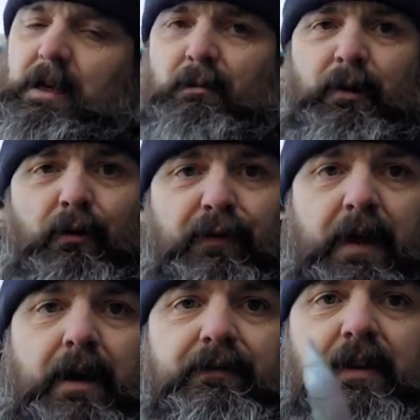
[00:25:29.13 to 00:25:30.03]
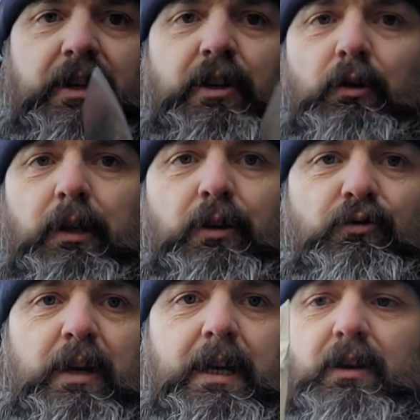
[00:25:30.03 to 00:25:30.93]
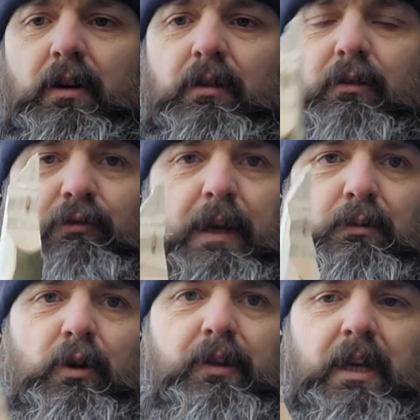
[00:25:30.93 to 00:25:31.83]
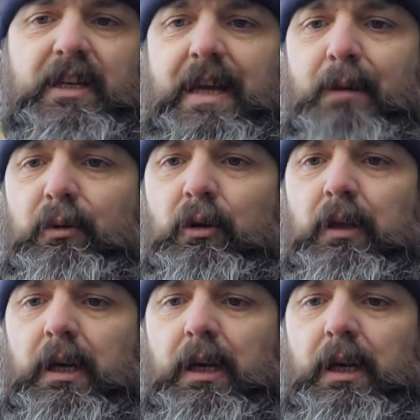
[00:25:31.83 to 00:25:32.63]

But don't forget, this is only green wood. It's apple.